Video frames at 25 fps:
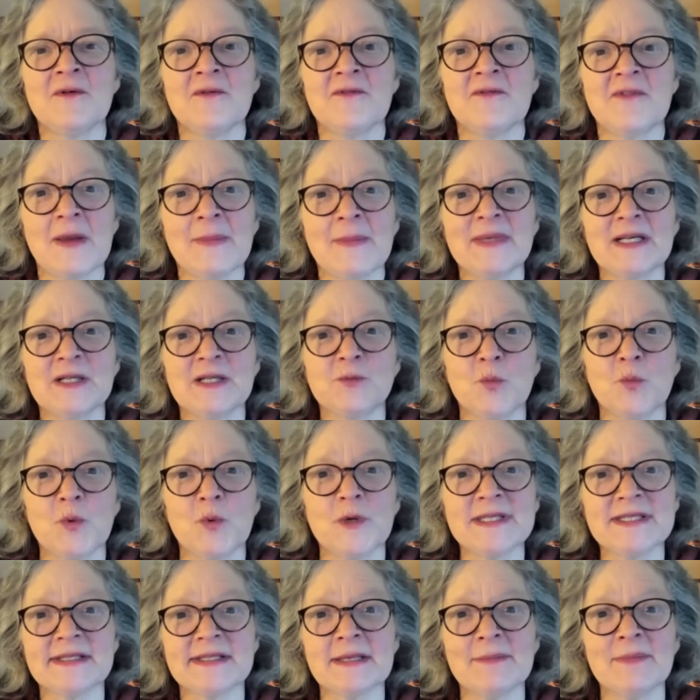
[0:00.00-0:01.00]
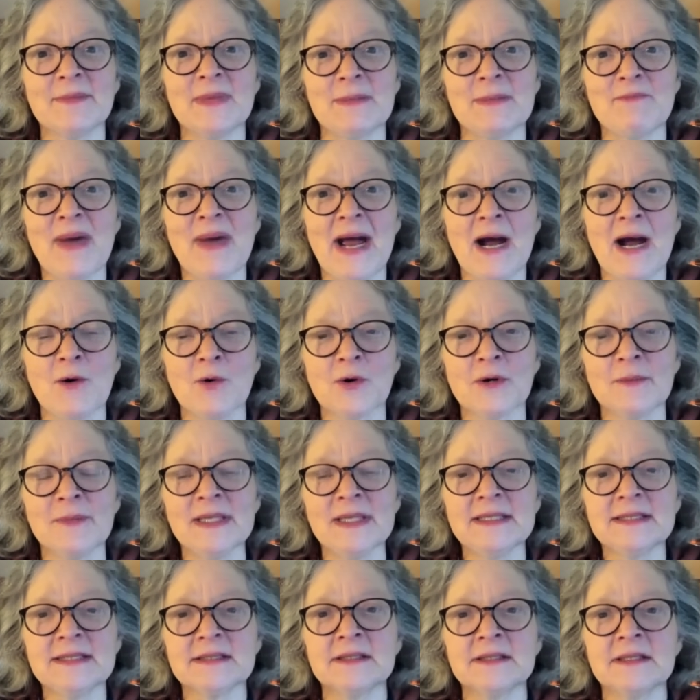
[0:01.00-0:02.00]
feminine wisdom
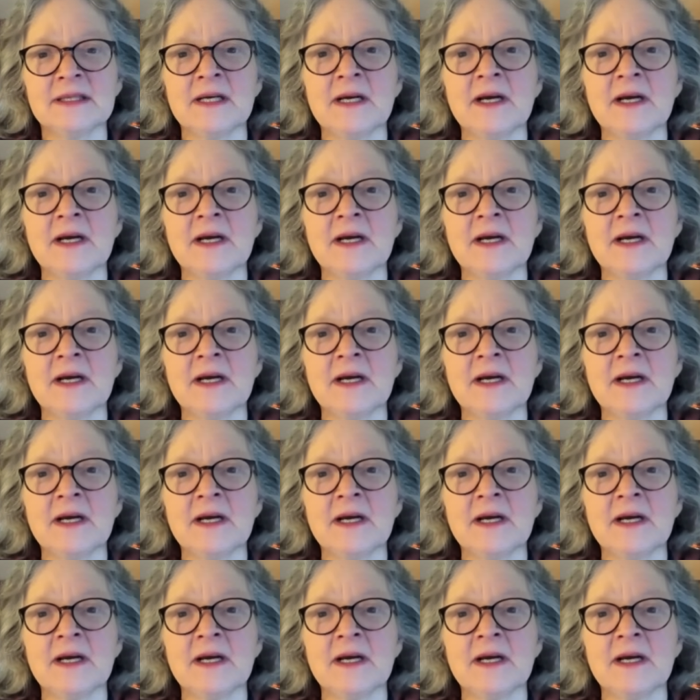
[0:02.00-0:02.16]
empowerment,